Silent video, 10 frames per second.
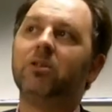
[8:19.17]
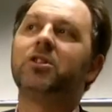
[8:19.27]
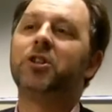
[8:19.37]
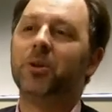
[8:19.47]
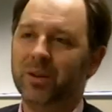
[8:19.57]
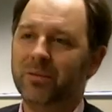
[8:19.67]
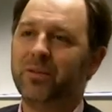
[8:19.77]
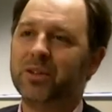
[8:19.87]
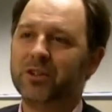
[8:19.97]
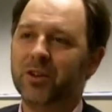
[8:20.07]
cultural
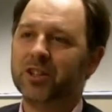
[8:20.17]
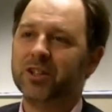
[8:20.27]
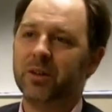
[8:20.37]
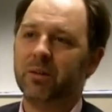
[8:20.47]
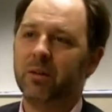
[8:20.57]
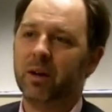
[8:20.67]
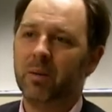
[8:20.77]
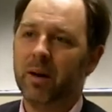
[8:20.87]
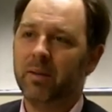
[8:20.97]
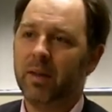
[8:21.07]
infrastructure
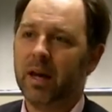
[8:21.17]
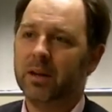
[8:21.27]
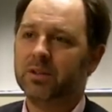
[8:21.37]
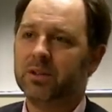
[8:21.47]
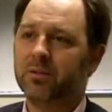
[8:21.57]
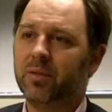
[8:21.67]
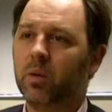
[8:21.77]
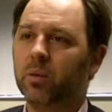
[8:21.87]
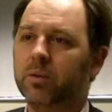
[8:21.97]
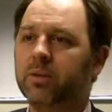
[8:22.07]
around that as a
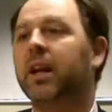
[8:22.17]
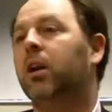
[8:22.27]
default,